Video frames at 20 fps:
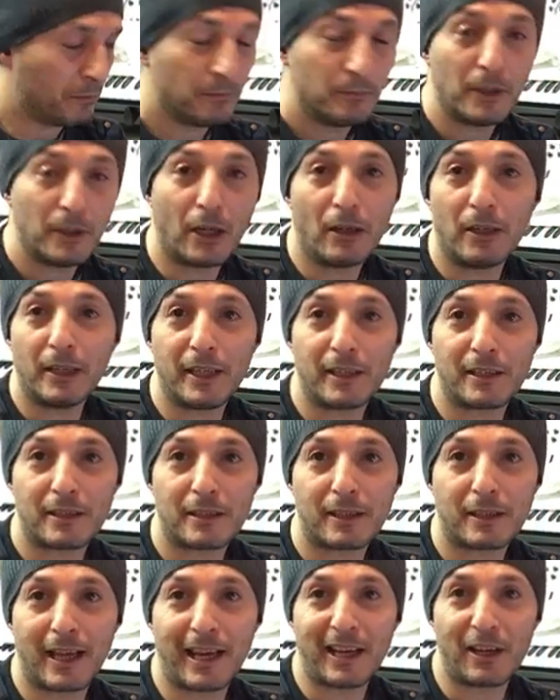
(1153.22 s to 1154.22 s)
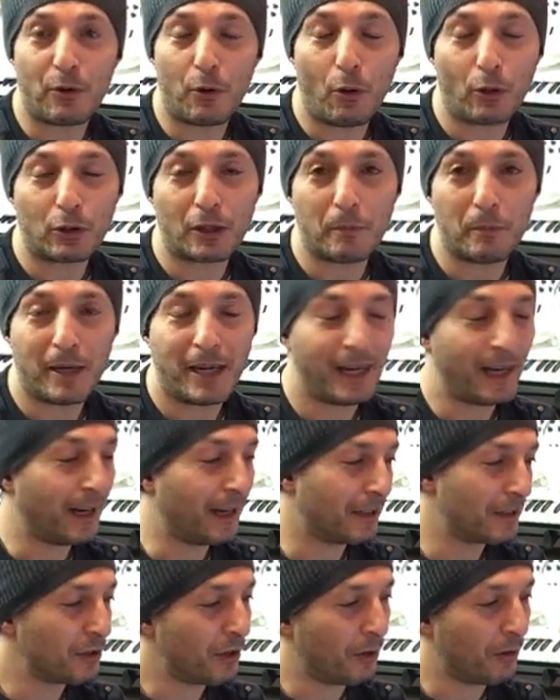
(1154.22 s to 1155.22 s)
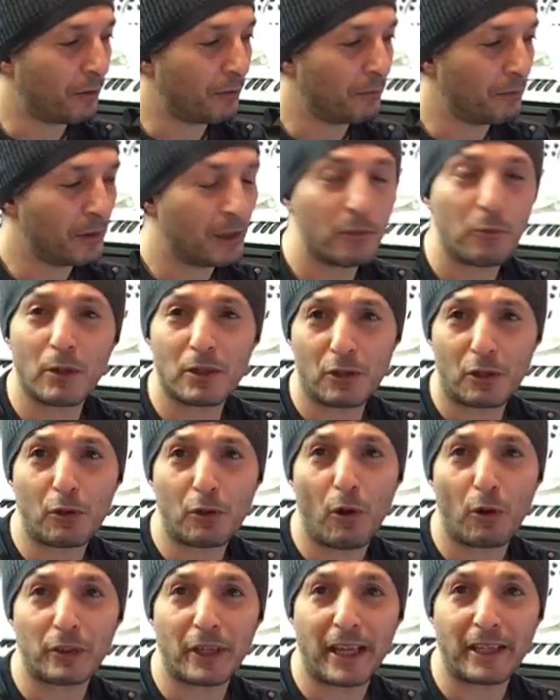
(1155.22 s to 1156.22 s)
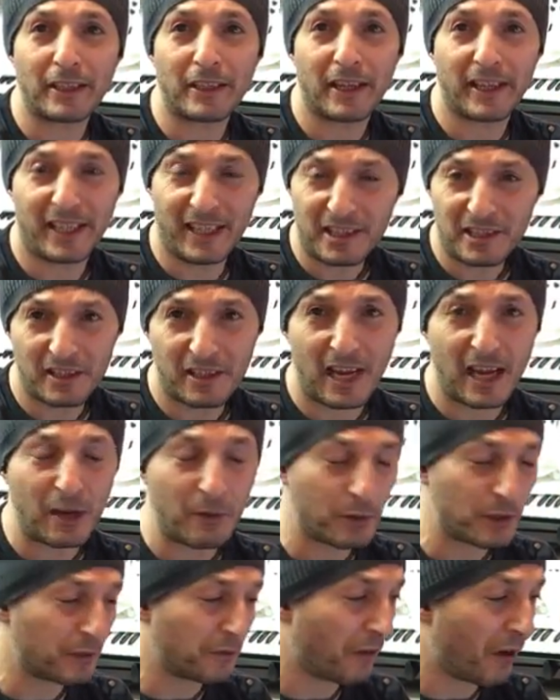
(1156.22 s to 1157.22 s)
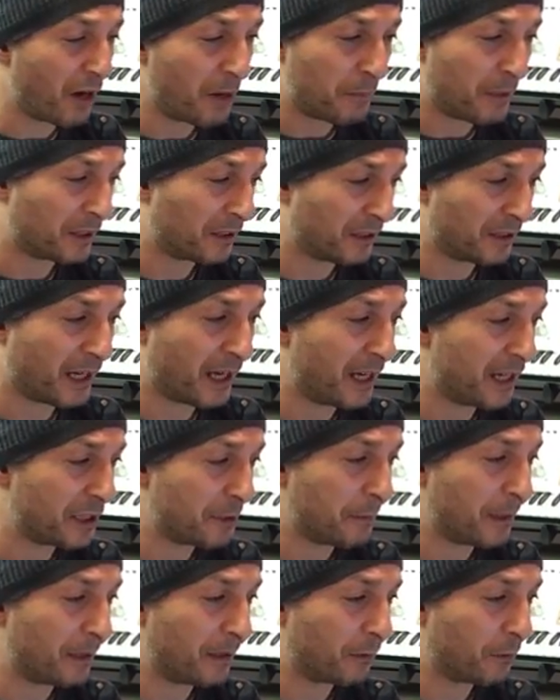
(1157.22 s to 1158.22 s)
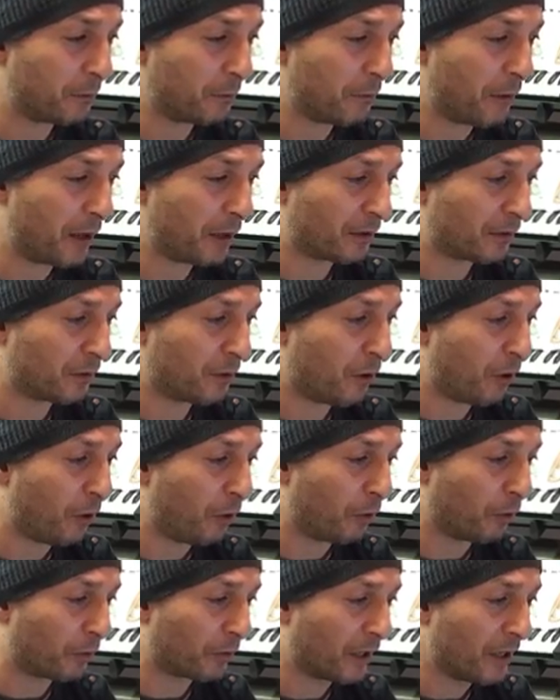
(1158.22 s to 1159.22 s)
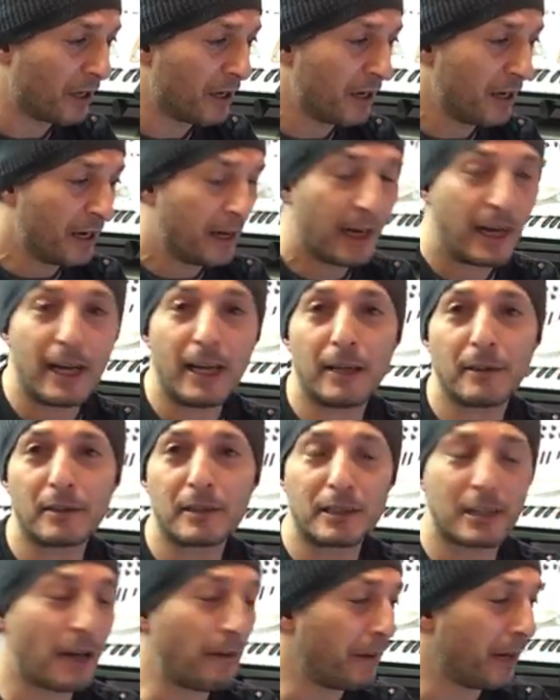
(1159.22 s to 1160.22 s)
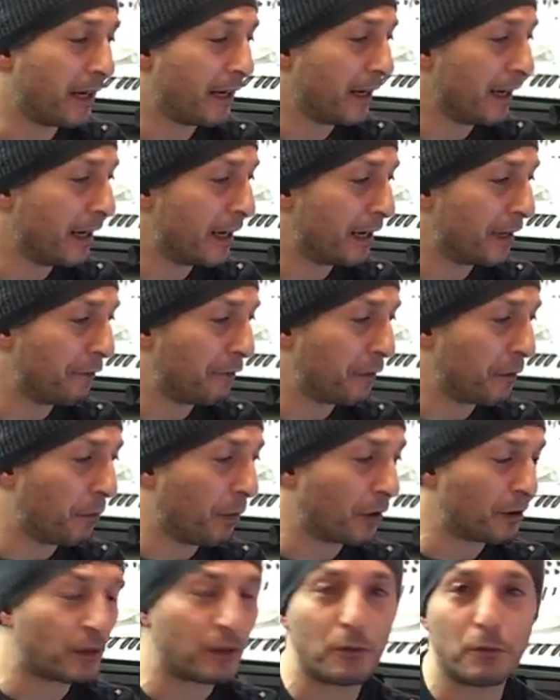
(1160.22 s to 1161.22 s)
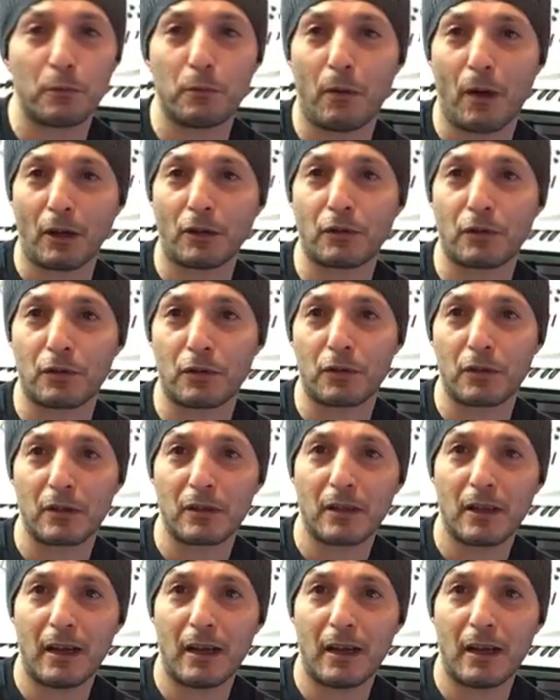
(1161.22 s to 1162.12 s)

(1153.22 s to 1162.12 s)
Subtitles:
you know, it's getting autumn here. So it was a cold day today. Yesterday it was fine, but today it's been quite cold. Sevi, if you want to watch